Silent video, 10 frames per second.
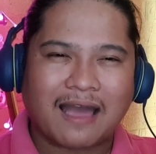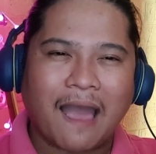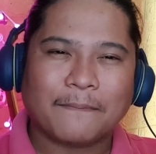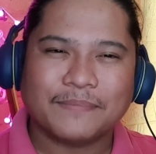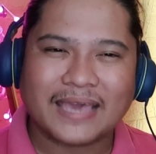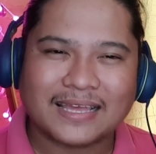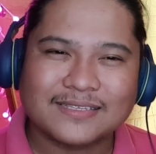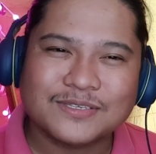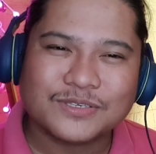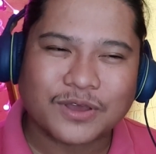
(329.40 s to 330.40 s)

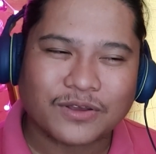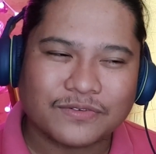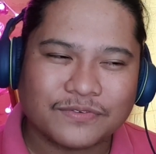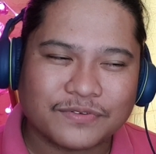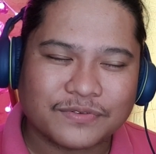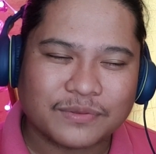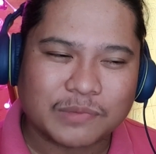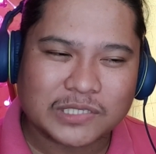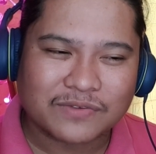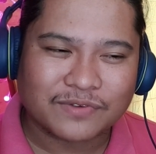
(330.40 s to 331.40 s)
ambience of the
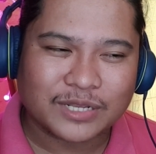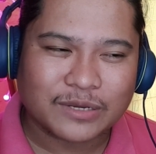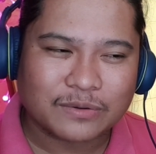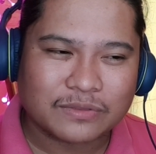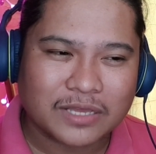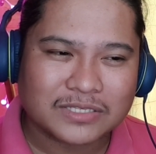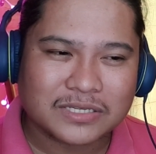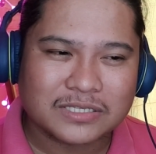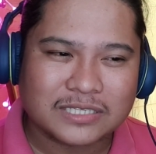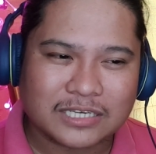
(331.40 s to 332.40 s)
music video
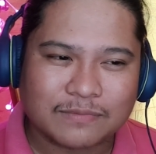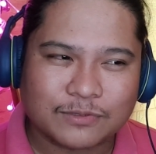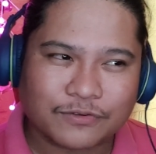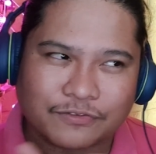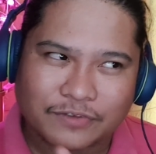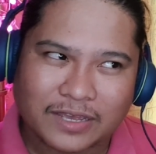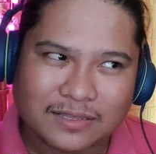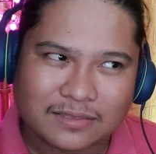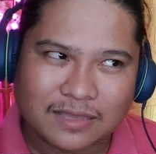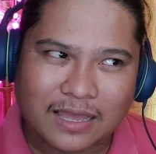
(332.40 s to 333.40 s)
doesn't seem to
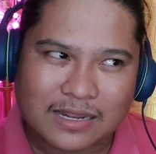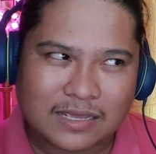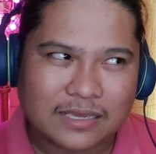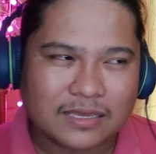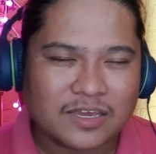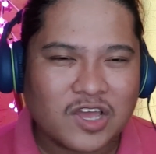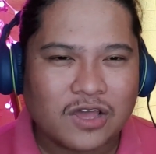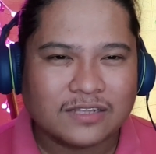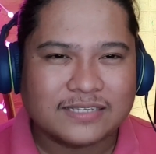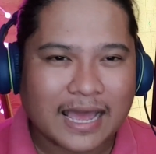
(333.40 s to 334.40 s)
fit any
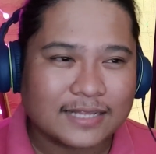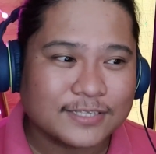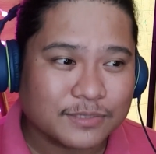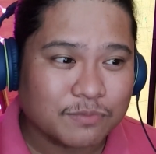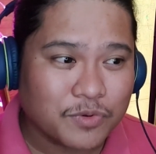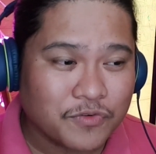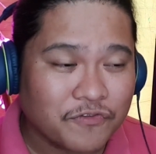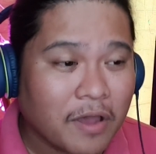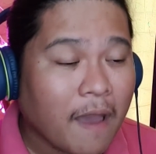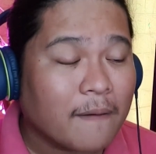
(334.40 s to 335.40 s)
dance move.
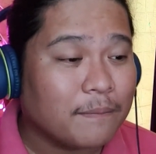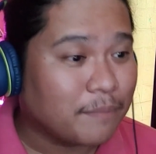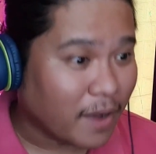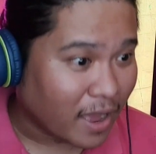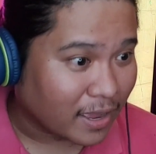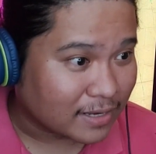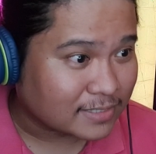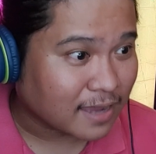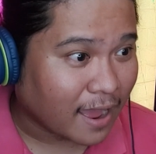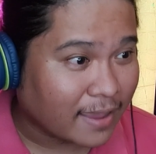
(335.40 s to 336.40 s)

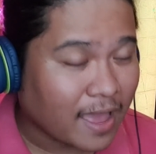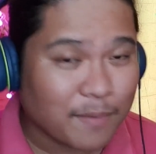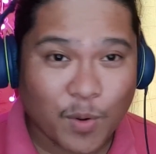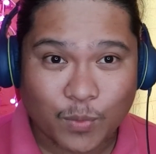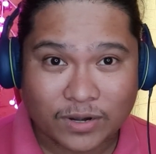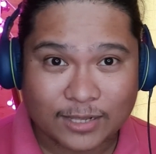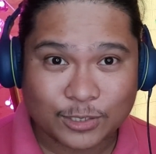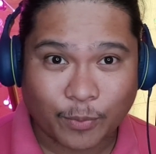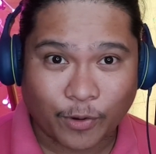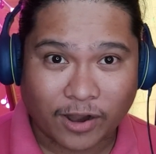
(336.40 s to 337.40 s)
But I am really
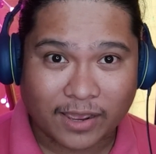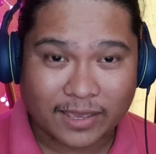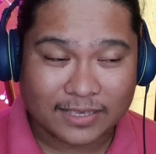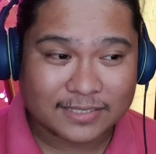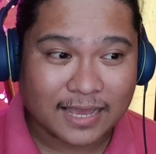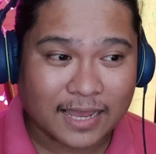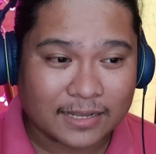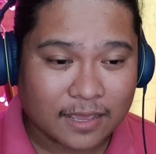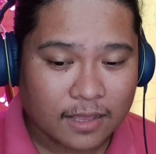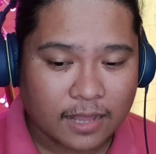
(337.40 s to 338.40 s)
surprised
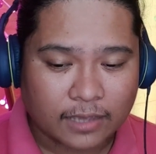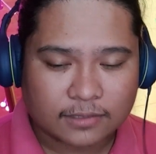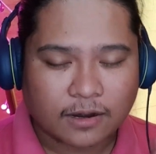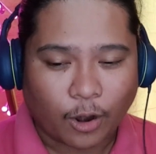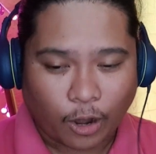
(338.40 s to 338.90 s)
that they